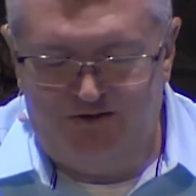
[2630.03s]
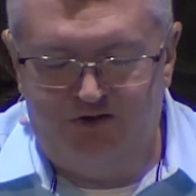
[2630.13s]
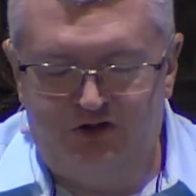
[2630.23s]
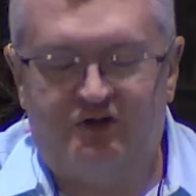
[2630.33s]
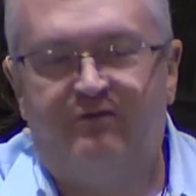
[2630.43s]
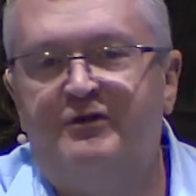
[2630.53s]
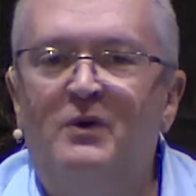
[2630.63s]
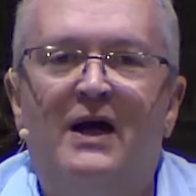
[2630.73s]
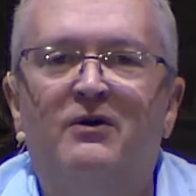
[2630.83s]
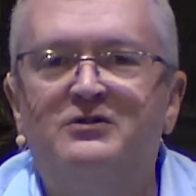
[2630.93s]
Then just a
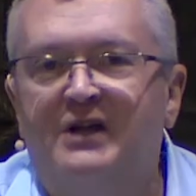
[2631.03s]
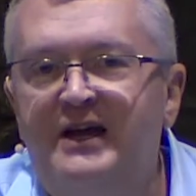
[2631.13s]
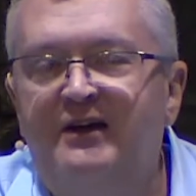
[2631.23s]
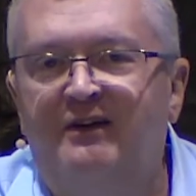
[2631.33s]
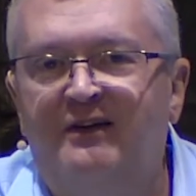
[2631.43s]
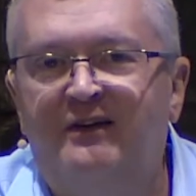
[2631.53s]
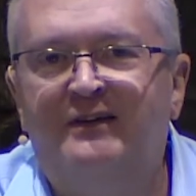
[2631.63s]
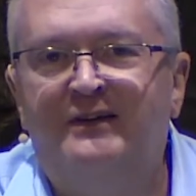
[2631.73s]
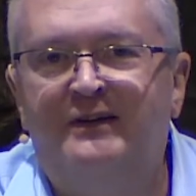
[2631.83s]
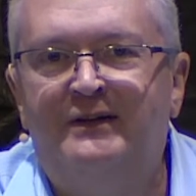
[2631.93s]
few hours later,
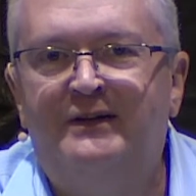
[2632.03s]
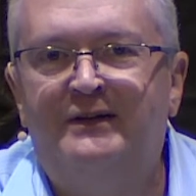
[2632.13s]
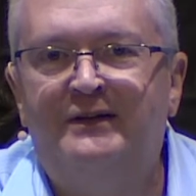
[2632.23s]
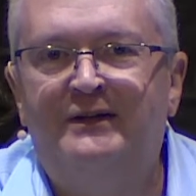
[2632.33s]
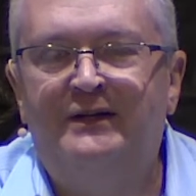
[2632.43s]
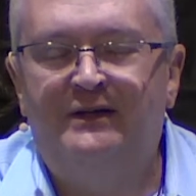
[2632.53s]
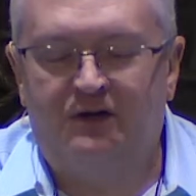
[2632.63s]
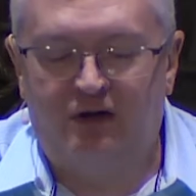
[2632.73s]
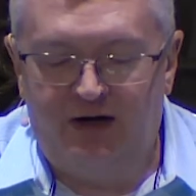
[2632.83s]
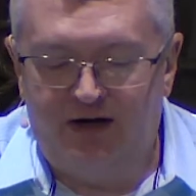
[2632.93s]
he
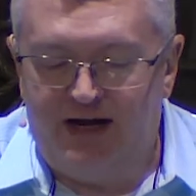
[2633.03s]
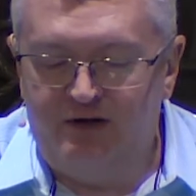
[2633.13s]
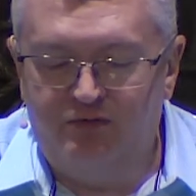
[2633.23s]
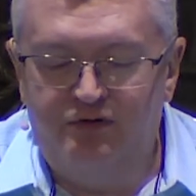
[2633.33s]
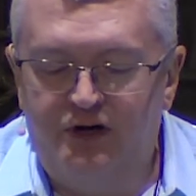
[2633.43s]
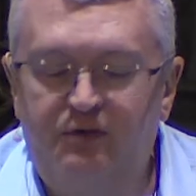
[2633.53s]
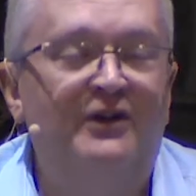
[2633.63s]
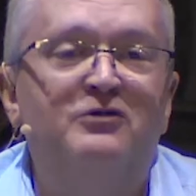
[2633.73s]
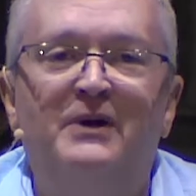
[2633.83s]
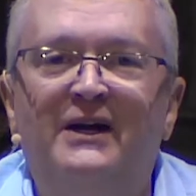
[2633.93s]
declared, "I don't know
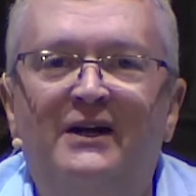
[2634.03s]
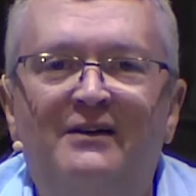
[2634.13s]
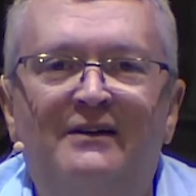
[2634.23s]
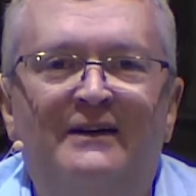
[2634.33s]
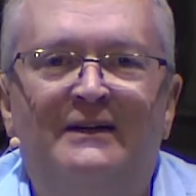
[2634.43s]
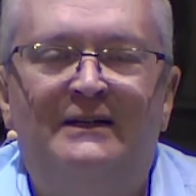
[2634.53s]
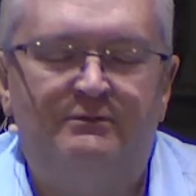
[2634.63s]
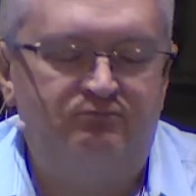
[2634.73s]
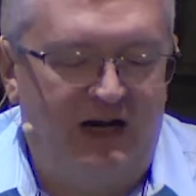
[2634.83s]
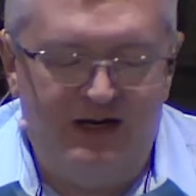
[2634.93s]
this man.
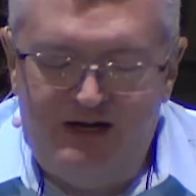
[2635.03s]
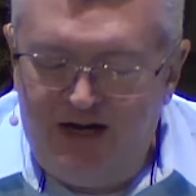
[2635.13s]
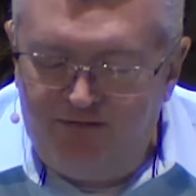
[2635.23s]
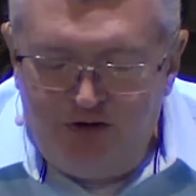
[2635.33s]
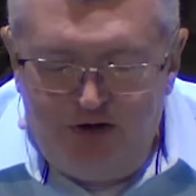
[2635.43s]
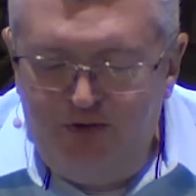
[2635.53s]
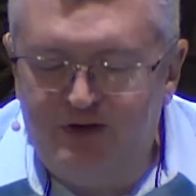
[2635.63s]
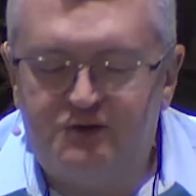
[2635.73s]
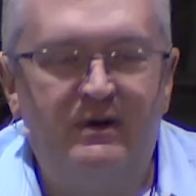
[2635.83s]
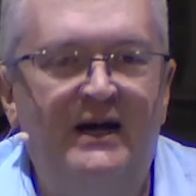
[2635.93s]
I never knew
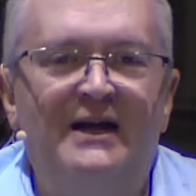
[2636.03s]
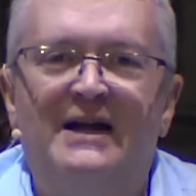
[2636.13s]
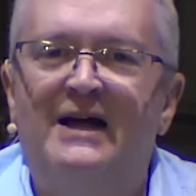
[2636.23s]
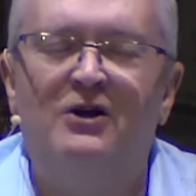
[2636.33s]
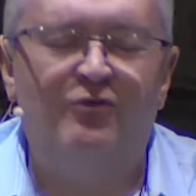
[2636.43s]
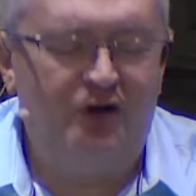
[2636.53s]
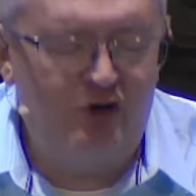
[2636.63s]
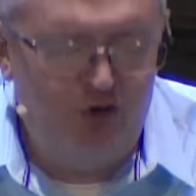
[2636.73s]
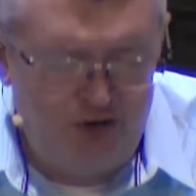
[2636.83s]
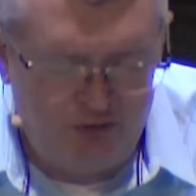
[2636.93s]
this man. I don't
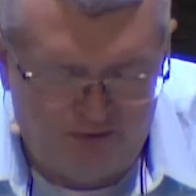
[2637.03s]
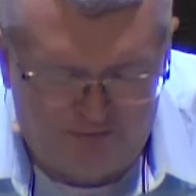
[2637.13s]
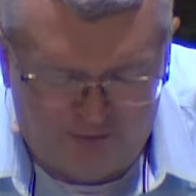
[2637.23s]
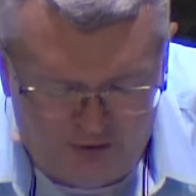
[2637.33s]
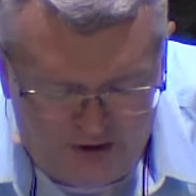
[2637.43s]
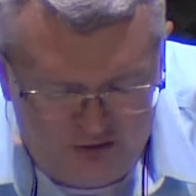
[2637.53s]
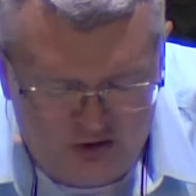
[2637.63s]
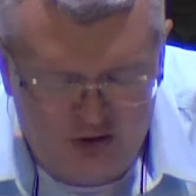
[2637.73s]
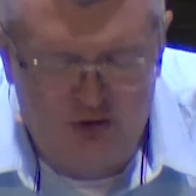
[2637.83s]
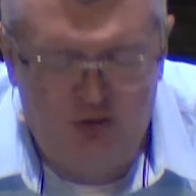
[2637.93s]
know who you're referring
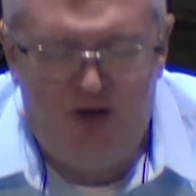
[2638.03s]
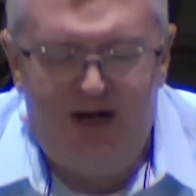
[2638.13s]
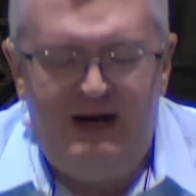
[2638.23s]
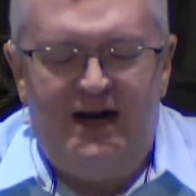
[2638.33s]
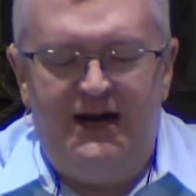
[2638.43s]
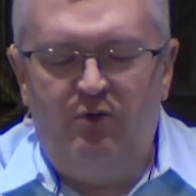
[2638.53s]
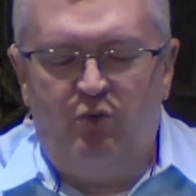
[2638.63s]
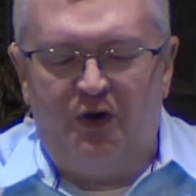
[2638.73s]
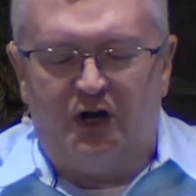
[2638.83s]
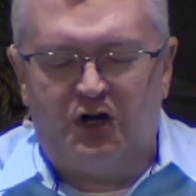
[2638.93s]
to." He,
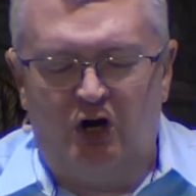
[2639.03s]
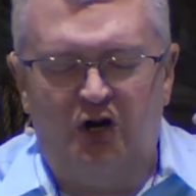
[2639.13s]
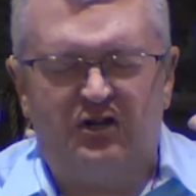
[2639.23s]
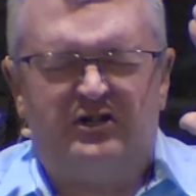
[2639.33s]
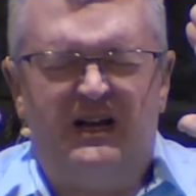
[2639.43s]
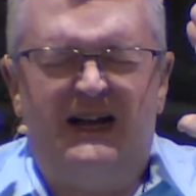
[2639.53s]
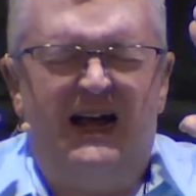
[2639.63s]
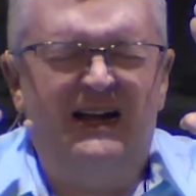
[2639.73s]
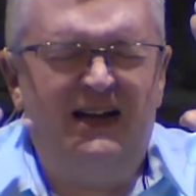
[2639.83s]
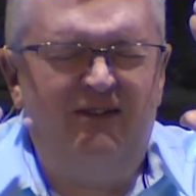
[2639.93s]
with a curse, said,
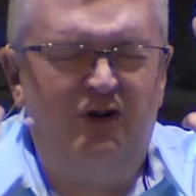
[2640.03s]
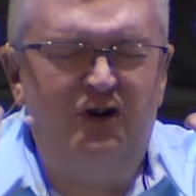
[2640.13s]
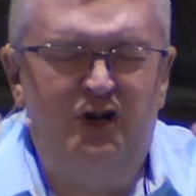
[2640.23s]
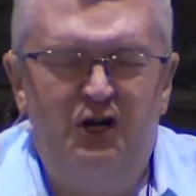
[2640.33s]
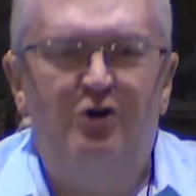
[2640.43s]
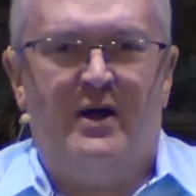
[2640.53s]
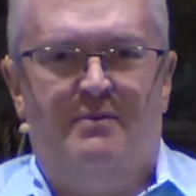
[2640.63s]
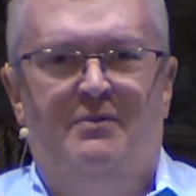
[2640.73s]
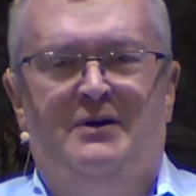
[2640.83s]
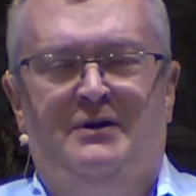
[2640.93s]
"I never knew
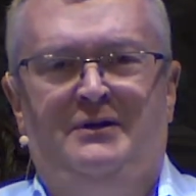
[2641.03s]
him."